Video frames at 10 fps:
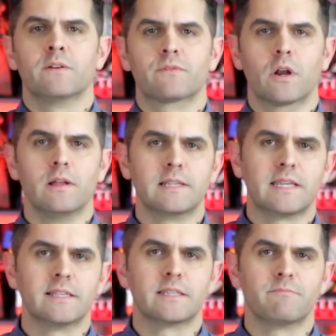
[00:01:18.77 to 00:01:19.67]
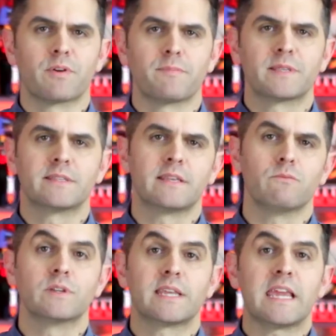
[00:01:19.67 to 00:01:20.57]
For all intents and purposes,
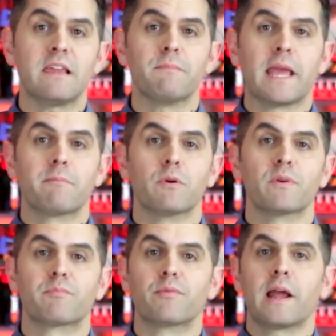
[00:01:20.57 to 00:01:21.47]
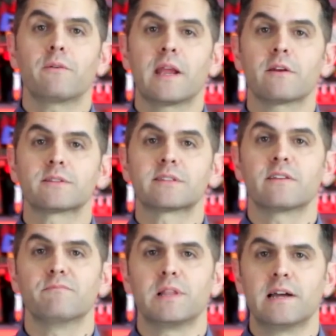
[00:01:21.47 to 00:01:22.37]
it was He-Man, but with brown hair instead
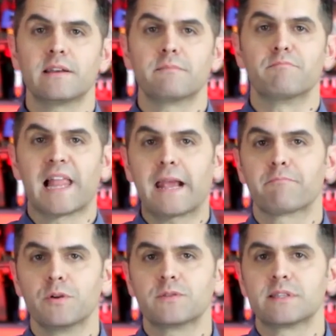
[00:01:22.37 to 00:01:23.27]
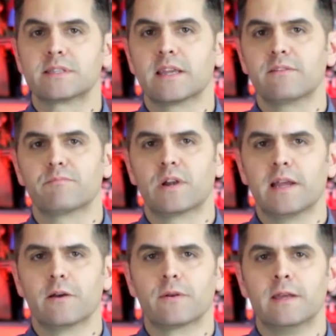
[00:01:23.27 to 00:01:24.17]
of blonde and black boots instead of
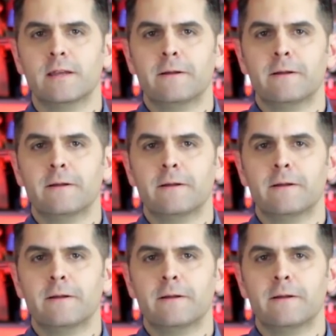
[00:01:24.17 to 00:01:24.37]
brown.